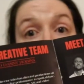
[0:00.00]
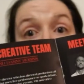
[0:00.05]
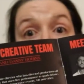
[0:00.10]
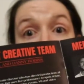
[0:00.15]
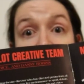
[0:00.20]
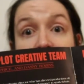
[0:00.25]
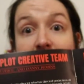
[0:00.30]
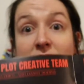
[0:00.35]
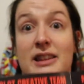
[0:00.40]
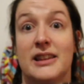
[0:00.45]

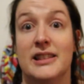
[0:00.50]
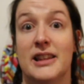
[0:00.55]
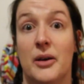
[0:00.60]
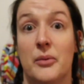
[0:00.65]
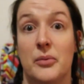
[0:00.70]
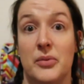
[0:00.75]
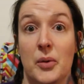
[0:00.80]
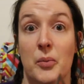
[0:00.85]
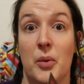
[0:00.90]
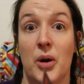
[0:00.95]
that's the thing.
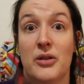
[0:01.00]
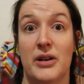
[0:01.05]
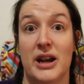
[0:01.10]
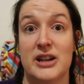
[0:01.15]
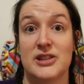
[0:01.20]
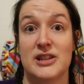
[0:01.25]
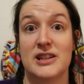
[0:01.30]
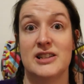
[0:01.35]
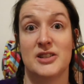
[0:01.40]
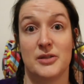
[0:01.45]
There were
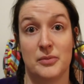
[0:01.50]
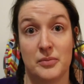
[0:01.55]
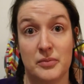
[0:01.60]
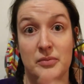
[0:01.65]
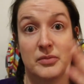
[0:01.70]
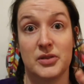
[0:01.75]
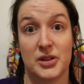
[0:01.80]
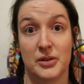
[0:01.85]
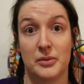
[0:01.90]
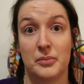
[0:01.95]
actually
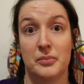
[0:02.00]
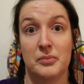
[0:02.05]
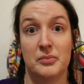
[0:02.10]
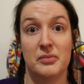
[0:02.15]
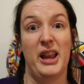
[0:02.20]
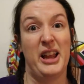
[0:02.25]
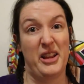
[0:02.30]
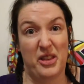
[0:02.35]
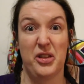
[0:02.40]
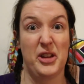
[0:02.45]
some
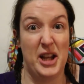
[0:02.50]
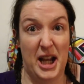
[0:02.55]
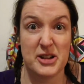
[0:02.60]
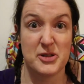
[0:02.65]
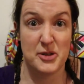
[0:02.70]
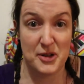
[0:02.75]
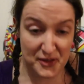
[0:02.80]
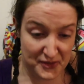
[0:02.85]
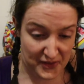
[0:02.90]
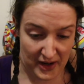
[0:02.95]
like
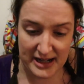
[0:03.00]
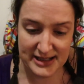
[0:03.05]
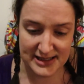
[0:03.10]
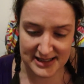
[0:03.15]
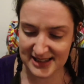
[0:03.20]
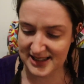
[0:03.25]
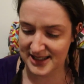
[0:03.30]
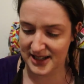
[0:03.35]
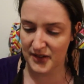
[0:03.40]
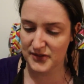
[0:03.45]
theatrical fights
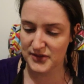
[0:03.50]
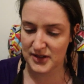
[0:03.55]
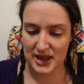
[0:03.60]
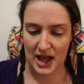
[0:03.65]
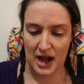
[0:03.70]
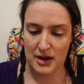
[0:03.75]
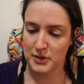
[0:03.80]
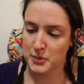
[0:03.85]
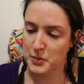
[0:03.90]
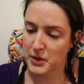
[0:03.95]
and stuff, so
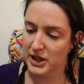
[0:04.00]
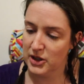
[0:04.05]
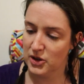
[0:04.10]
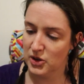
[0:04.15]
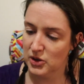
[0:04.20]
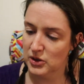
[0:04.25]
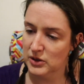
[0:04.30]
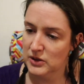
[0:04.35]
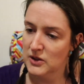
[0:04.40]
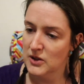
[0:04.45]
that was pretty
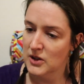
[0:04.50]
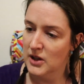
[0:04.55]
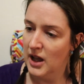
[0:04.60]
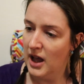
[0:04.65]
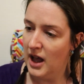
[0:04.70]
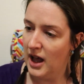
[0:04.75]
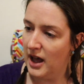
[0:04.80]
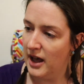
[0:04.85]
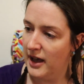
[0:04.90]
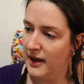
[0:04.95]
cool.
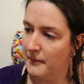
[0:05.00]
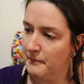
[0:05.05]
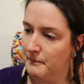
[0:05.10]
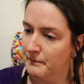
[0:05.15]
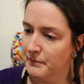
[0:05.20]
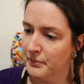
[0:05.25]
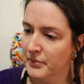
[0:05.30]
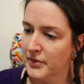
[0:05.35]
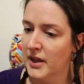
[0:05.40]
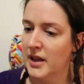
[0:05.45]

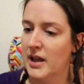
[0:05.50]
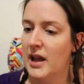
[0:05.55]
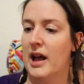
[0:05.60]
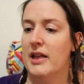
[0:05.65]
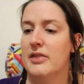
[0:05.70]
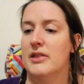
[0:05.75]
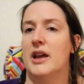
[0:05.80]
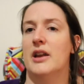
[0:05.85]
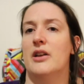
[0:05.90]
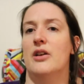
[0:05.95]
And
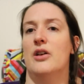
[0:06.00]
then